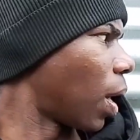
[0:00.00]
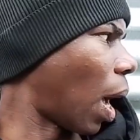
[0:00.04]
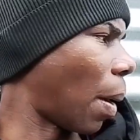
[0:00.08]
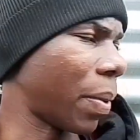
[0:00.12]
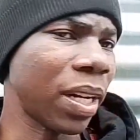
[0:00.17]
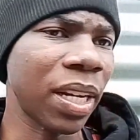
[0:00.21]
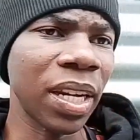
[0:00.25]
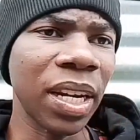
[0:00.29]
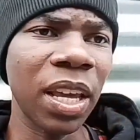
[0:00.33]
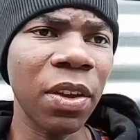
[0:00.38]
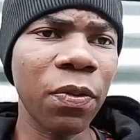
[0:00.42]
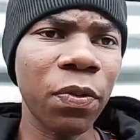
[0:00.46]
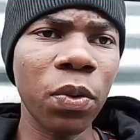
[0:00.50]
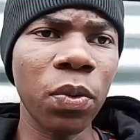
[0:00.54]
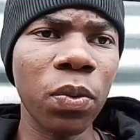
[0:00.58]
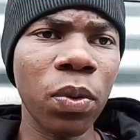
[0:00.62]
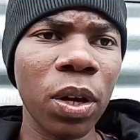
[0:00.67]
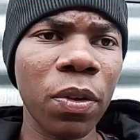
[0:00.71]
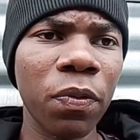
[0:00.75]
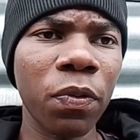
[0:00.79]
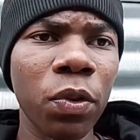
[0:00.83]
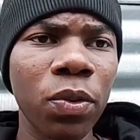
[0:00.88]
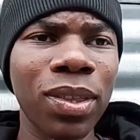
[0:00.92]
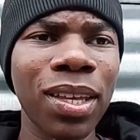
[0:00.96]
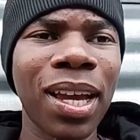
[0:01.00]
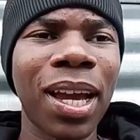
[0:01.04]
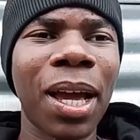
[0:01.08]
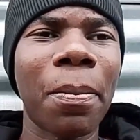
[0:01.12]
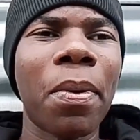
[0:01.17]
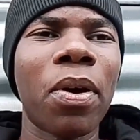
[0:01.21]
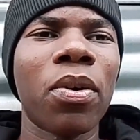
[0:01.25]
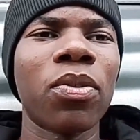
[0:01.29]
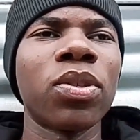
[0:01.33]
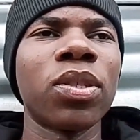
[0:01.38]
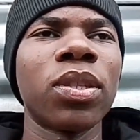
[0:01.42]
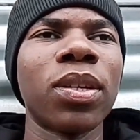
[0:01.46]
I mean, if you think
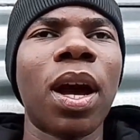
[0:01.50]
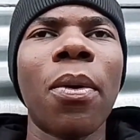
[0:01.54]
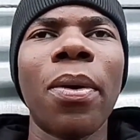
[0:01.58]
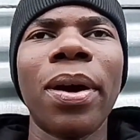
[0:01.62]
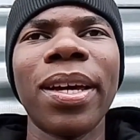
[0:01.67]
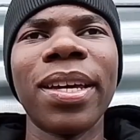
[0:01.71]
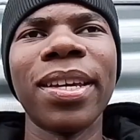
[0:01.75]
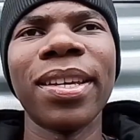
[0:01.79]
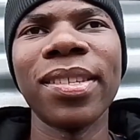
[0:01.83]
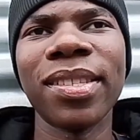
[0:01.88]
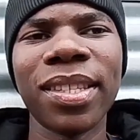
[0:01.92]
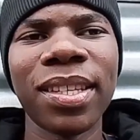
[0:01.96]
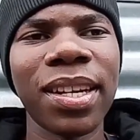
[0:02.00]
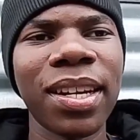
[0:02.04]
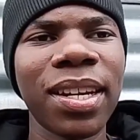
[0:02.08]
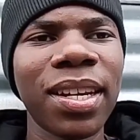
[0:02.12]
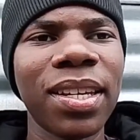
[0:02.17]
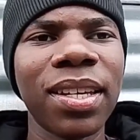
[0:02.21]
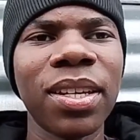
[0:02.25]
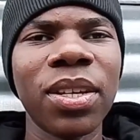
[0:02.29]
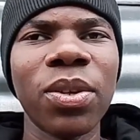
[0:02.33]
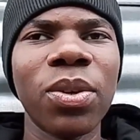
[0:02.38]
about our history,